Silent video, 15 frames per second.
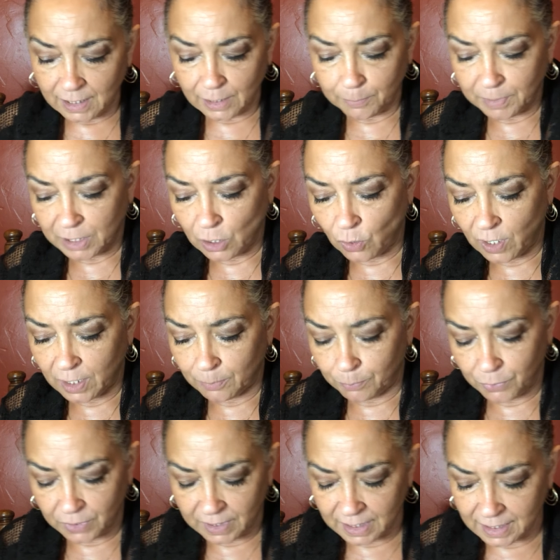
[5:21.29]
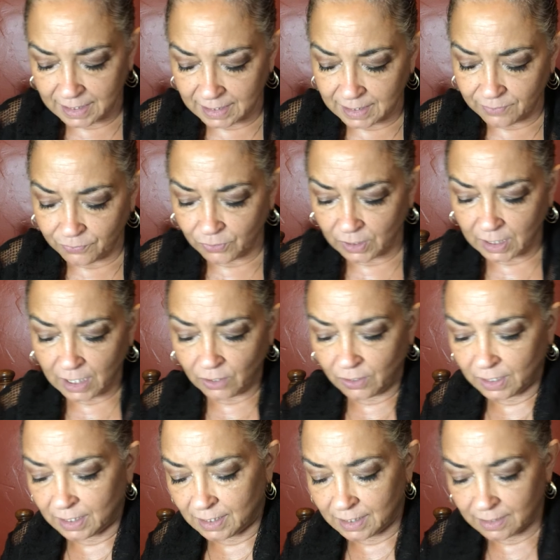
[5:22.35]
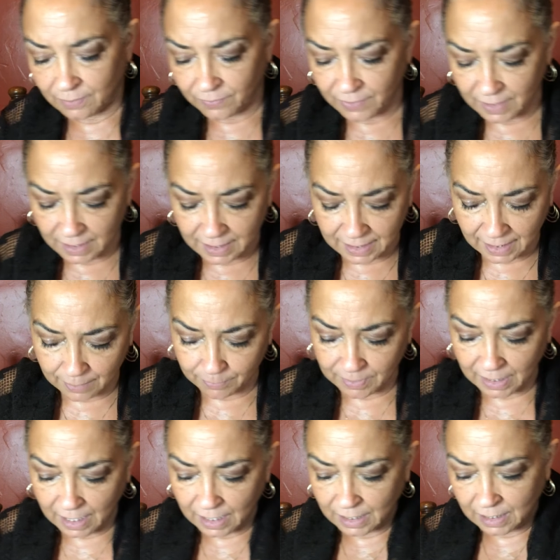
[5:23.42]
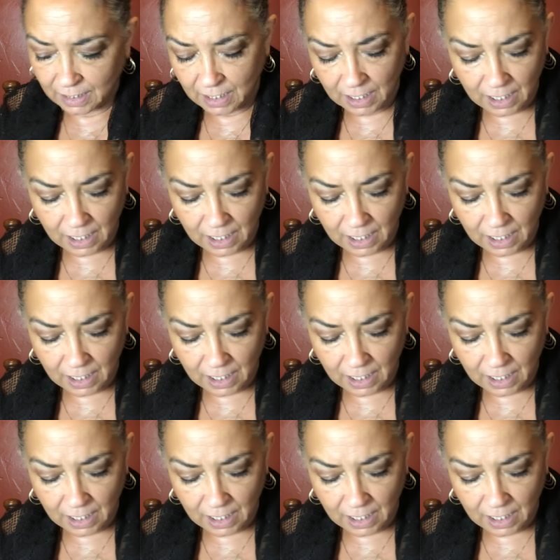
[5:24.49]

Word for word: Let me go ahead and put these in different areas of the same deck.